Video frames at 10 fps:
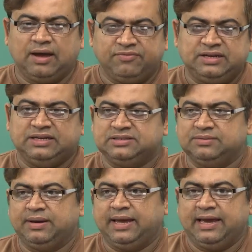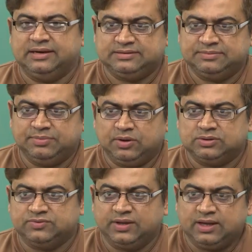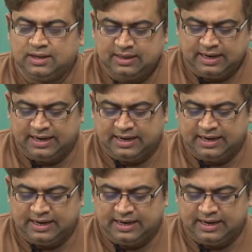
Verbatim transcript: cavitation mechanism because of the